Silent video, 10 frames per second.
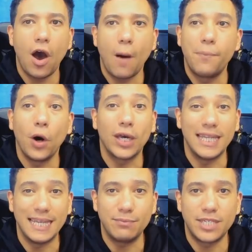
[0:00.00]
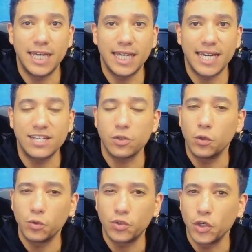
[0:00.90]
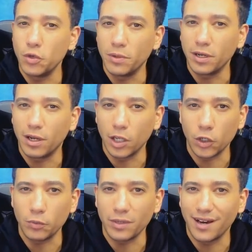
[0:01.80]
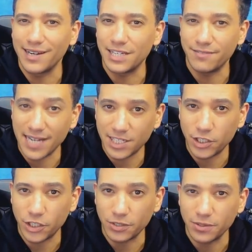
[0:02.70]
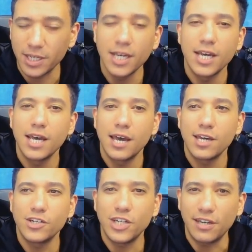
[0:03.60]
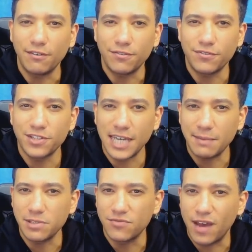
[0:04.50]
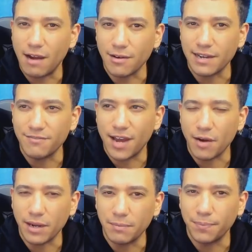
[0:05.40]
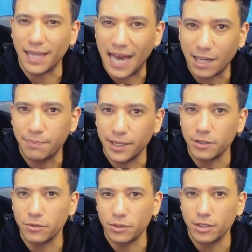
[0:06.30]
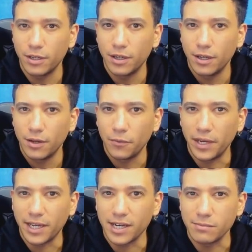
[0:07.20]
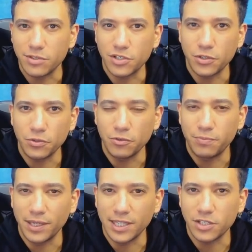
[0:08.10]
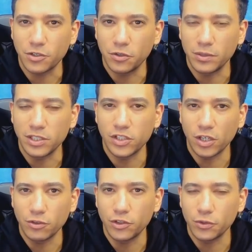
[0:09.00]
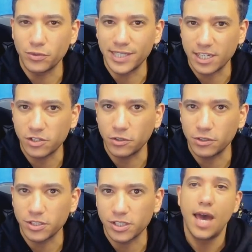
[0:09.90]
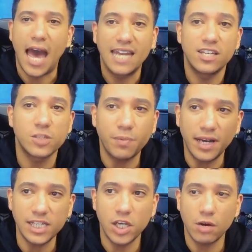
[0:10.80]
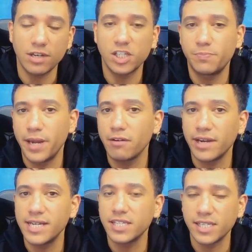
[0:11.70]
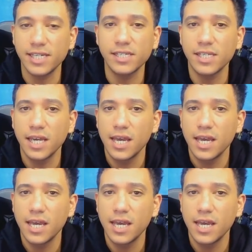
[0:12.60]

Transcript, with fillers: apocalyptic, it's all doom and gloom kind of attitude. She seems very, very black-pilled when it comes to political and social discourse. And despite her experiences,